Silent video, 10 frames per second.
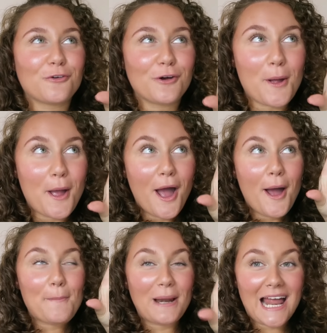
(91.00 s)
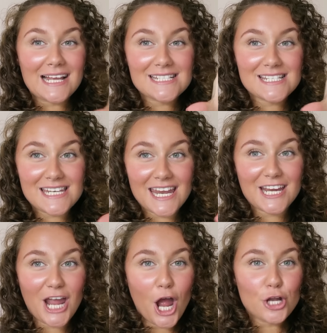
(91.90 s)
for a
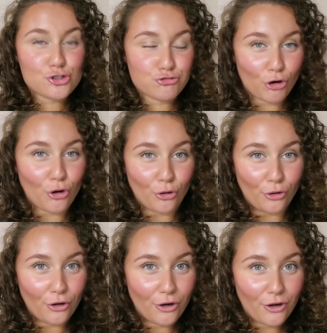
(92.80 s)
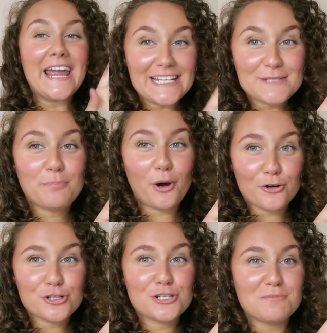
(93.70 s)
plastic drawer. Is
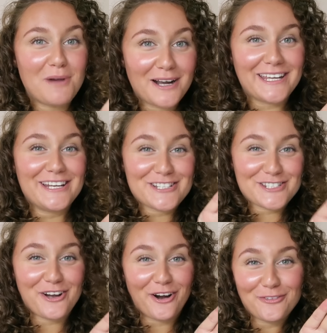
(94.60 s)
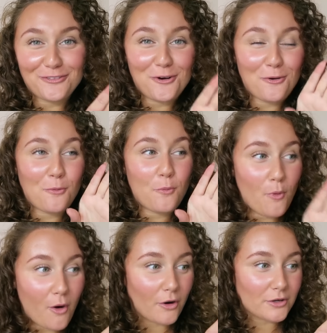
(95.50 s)
Bosch mugging us off or
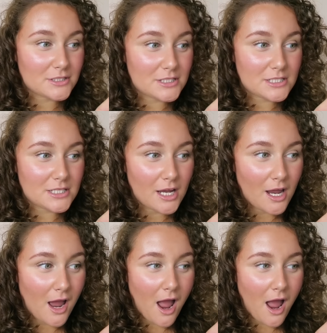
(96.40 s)
what?